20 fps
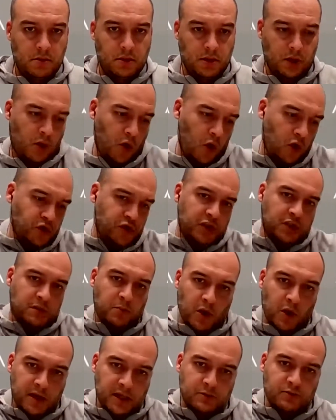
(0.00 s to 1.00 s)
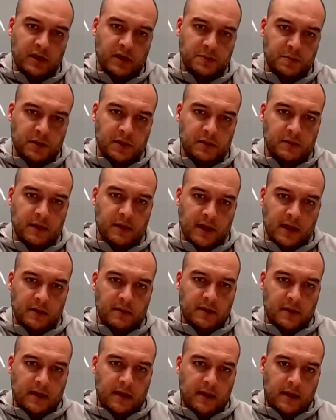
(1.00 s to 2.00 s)
The coach is more his responsibility.
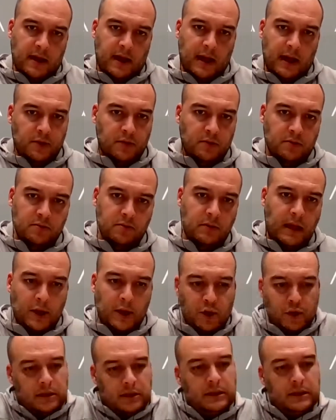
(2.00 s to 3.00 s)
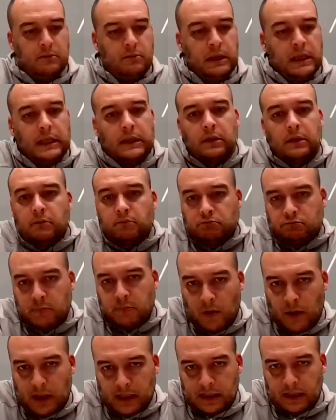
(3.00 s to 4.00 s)
I don't deal
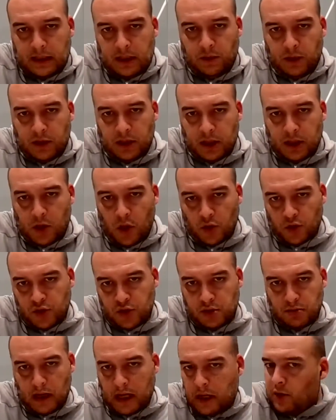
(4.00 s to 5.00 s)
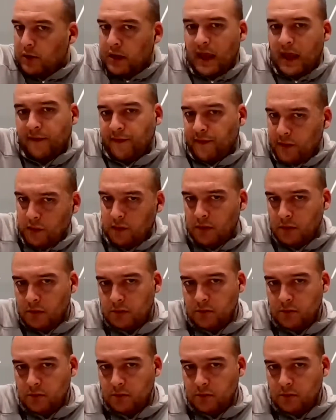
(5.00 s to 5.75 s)
directly with the coach. I don't have to.